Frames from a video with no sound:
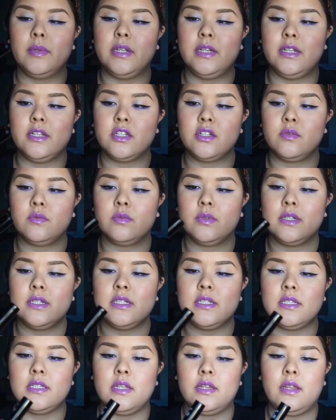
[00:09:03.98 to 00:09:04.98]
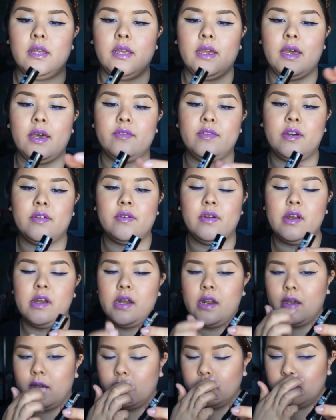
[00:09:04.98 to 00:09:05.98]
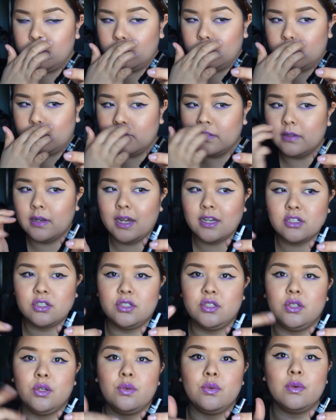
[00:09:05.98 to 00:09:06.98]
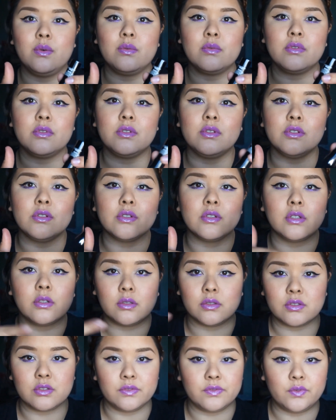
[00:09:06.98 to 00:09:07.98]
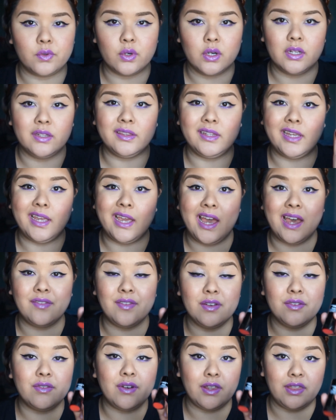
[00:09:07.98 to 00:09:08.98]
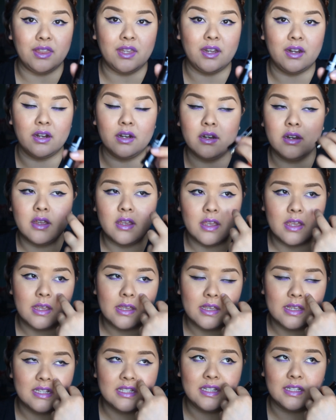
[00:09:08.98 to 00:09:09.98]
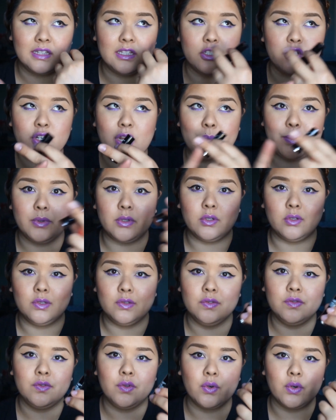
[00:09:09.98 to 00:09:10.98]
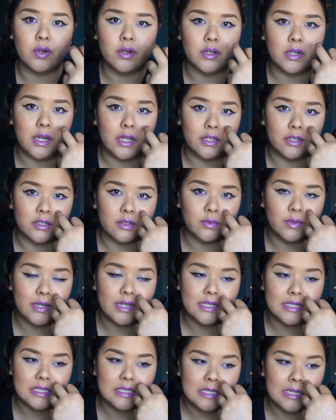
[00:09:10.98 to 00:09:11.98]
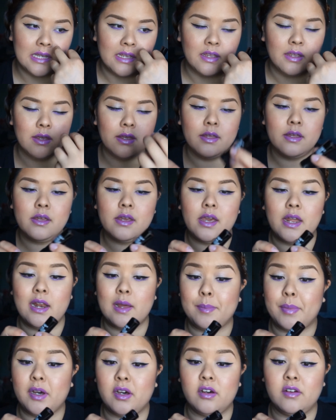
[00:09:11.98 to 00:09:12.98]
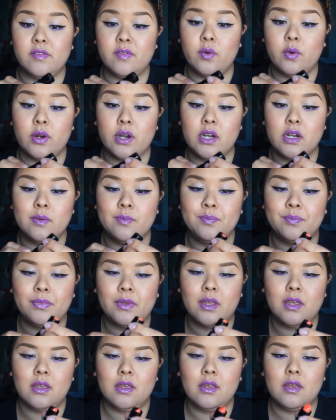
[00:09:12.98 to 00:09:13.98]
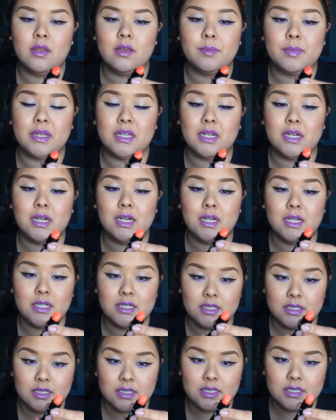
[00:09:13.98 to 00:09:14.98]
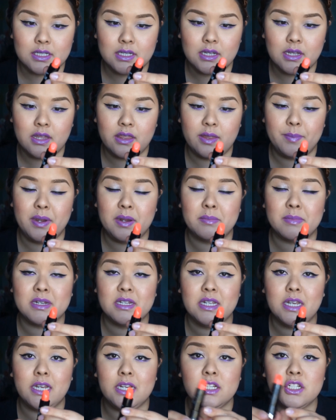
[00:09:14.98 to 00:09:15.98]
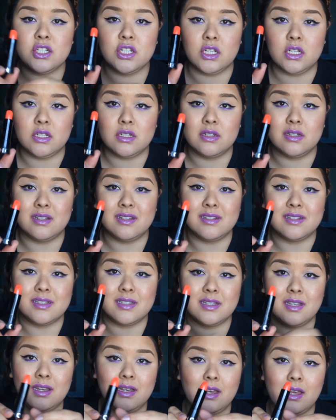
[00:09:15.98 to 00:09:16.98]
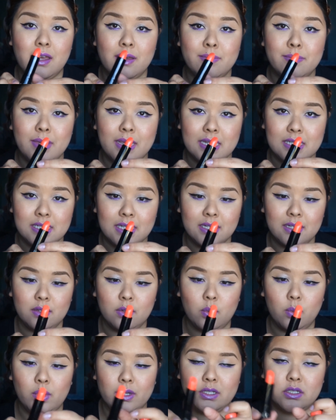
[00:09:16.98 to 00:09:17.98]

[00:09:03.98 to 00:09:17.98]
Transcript: Edition ones that they have out right now. You can actually go to your local Sephora and they have it right there. It's like the tropical 4 color ones, and I bought all 4 because the pigmentation is amazing.